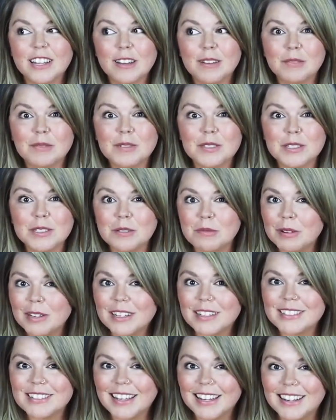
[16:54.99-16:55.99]
I'm super
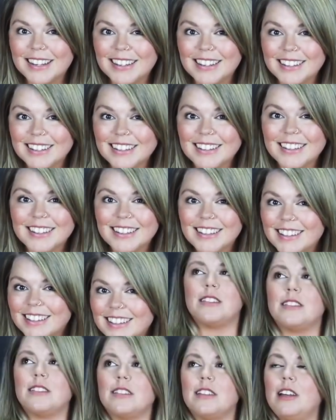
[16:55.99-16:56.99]
excited.
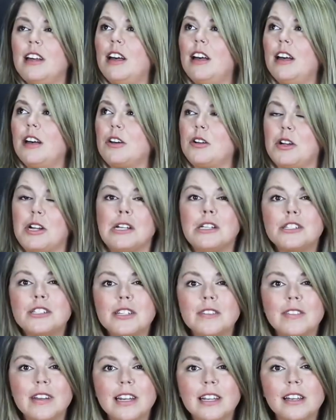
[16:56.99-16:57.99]
It's a cringy
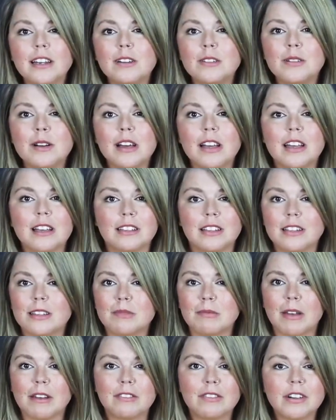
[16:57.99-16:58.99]
video because it's
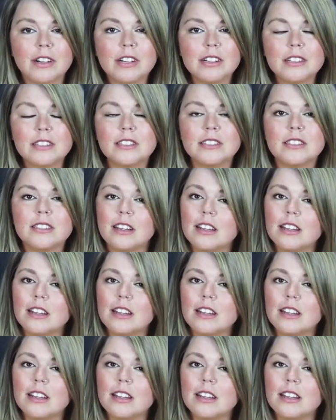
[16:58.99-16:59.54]
my first,